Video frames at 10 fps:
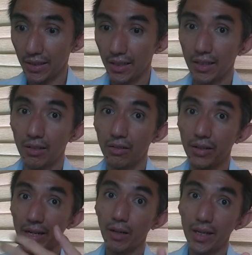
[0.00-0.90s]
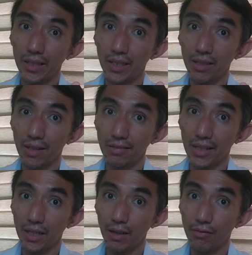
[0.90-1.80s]
regulating the
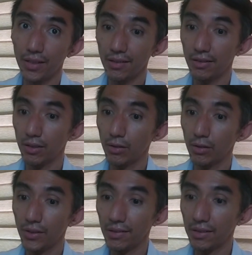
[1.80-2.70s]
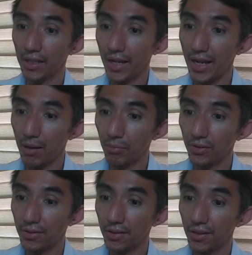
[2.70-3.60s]
sale of these UVC
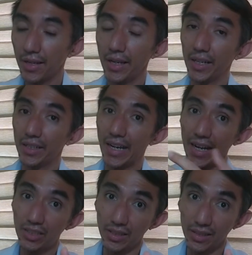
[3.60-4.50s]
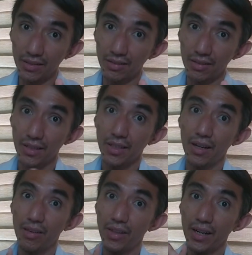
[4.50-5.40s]
lamps and gadgets,
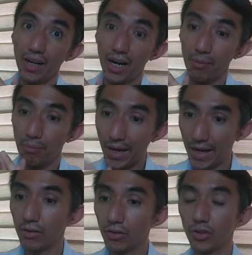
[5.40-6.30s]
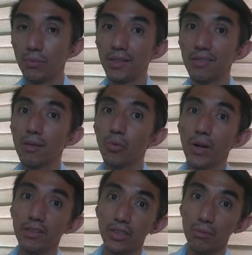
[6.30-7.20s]
there are bound to be some
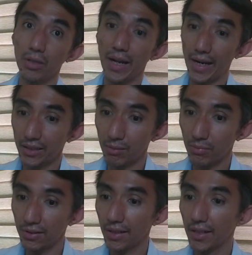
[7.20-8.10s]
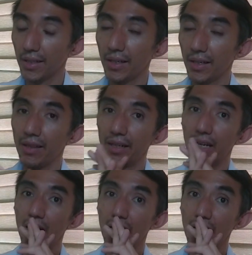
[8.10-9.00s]
questionable items that
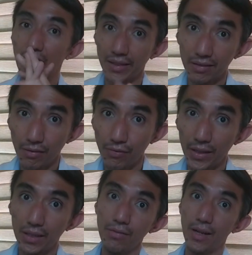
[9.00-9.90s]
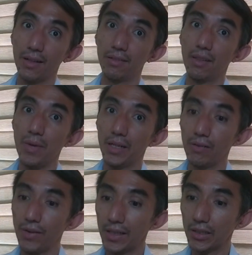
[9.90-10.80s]
are not as effective as the
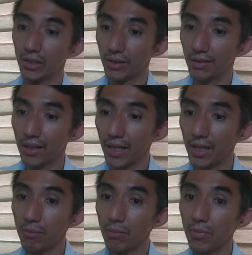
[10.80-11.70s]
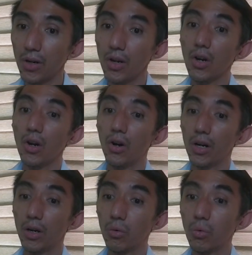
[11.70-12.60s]
manufacturers claim, or
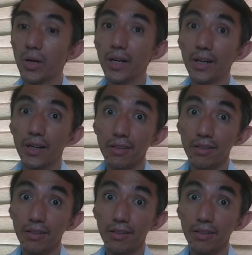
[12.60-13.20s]
worse,